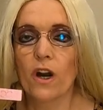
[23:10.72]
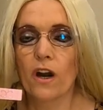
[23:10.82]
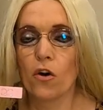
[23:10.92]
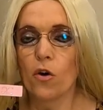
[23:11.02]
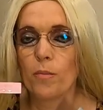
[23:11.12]

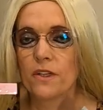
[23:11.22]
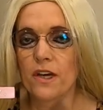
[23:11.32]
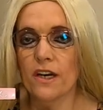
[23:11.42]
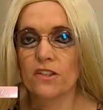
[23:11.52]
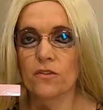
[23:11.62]
I hope
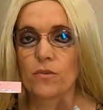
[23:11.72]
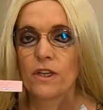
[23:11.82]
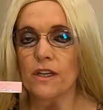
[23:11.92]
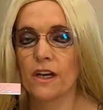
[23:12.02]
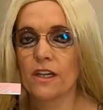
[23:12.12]
it has a
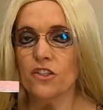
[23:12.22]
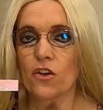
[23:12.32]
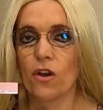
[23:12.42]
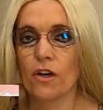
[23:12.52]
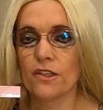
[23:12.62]
really nice
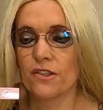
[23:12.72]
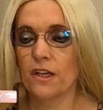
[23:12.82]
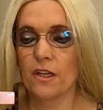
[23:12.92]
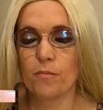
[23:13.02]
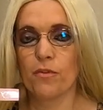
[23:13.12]
gloss
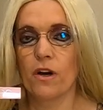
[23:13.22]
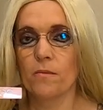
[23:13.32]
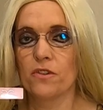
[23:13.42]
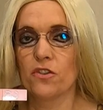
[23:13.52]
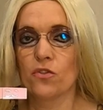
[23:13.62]
that it
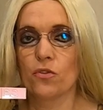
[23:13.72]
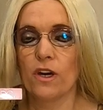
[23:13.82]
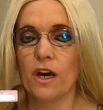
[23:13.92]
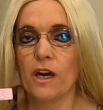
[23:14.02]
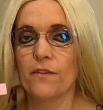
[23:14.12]
promises
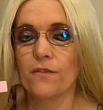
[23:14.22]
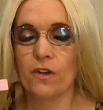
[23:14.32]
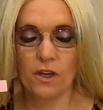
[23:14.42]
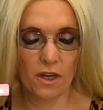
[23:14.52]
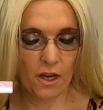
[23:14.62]
to have.
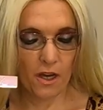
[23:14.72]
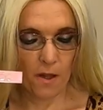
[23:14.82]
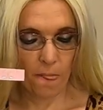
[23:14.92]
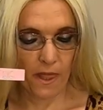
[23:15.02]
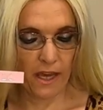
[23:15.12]

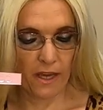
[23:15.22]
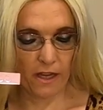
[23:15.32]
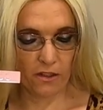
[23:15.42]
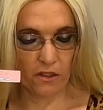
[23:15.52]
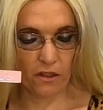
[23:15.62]

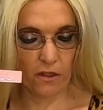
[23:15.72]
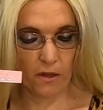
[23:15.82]
And